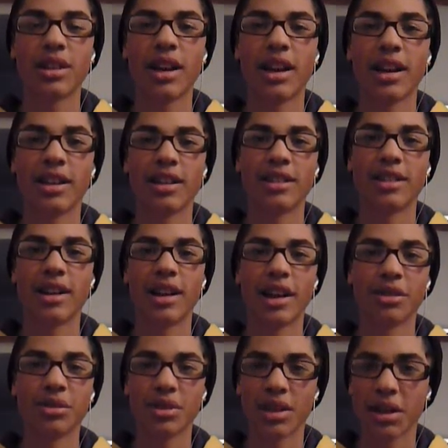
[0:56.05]
and I
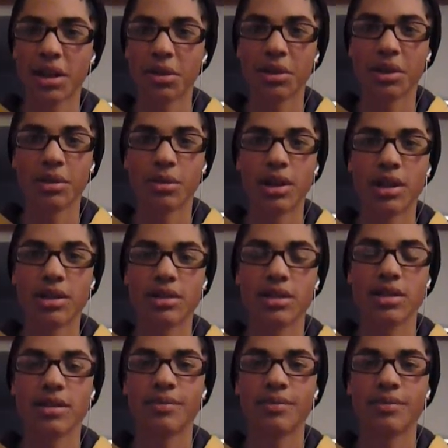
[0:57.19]
don't think I really was.